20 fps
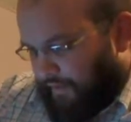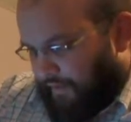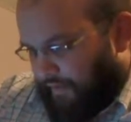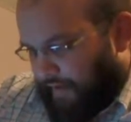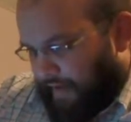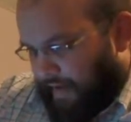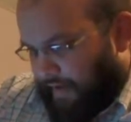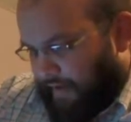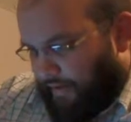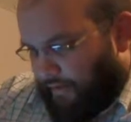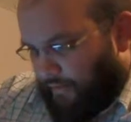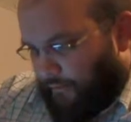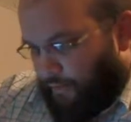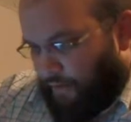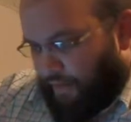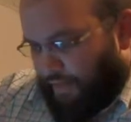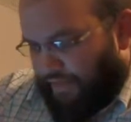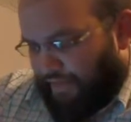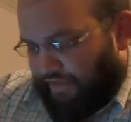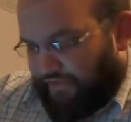
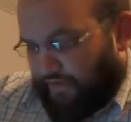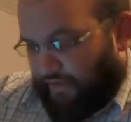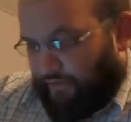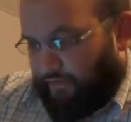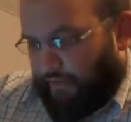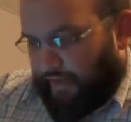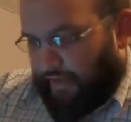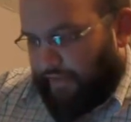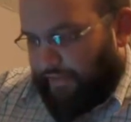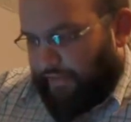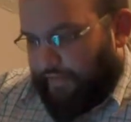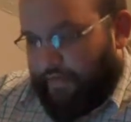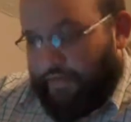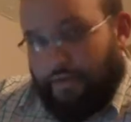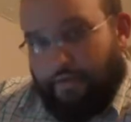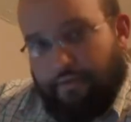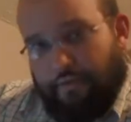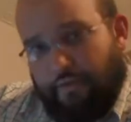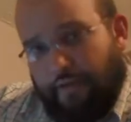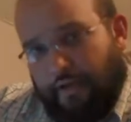of the things I really like that they
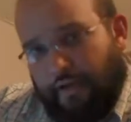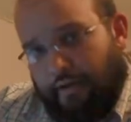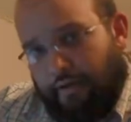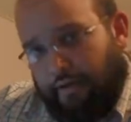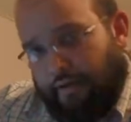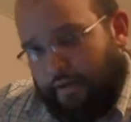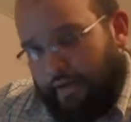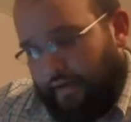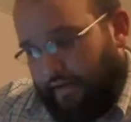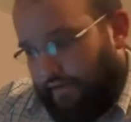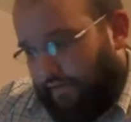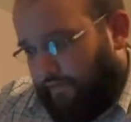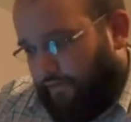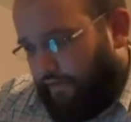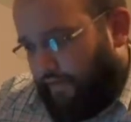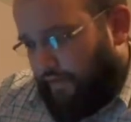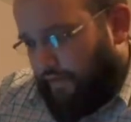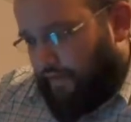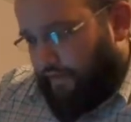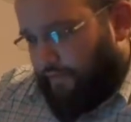do here is
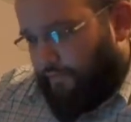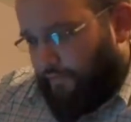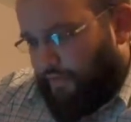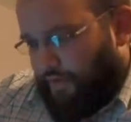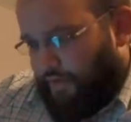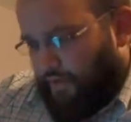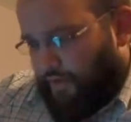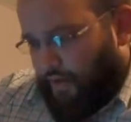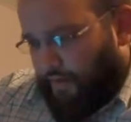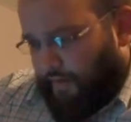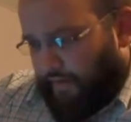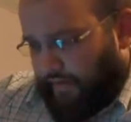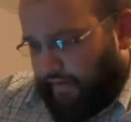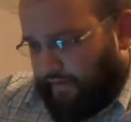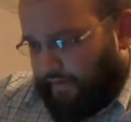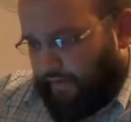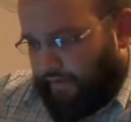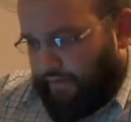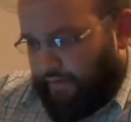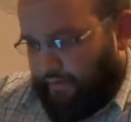when you go
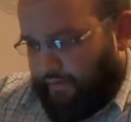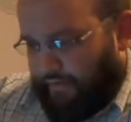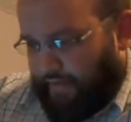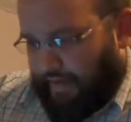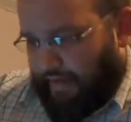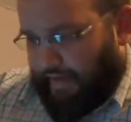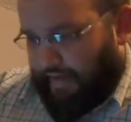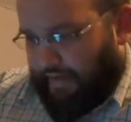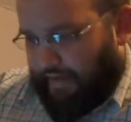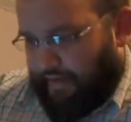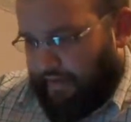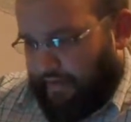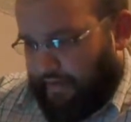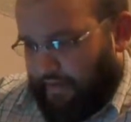into a